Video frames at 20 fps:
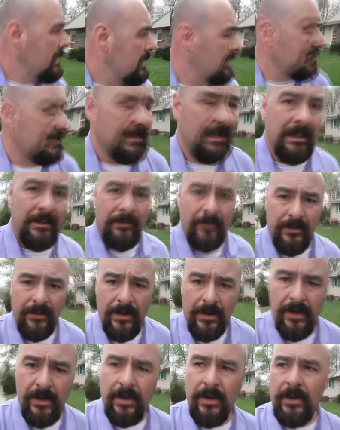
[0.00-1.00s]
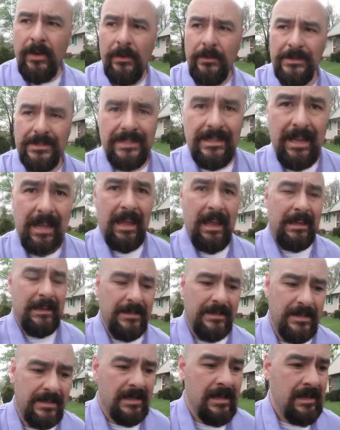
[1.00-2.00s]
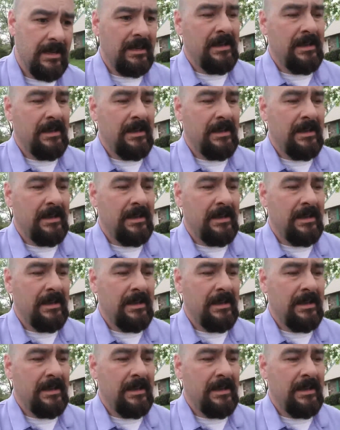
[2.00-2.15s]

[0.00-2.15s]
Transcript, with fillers: his life was in the hands